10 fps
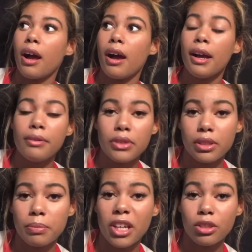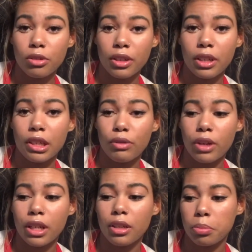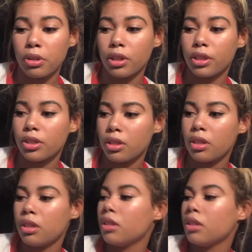I was about to get ready to push.